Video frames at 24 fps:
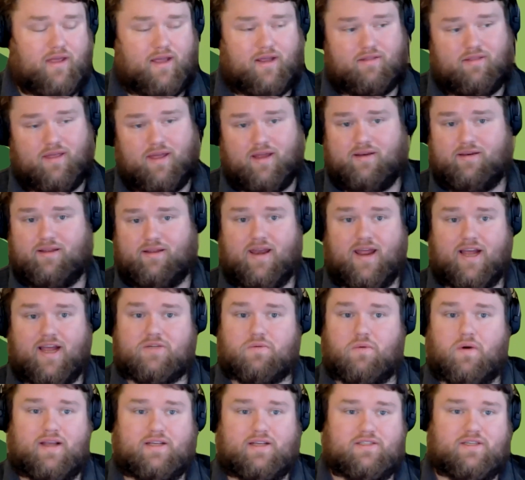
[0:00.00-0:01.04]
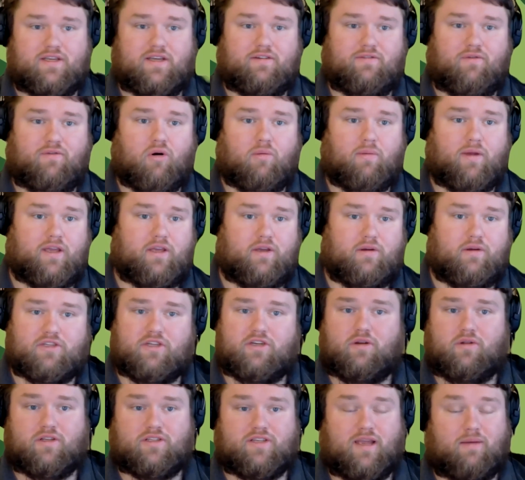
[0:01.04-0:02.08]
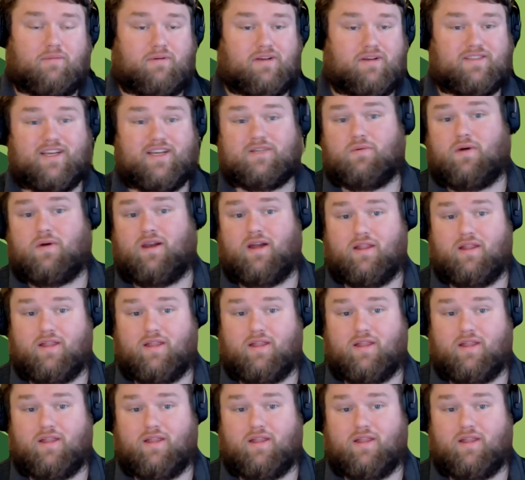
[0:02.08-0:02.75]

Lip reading: They did XYZ for me. You should do the same because guess what?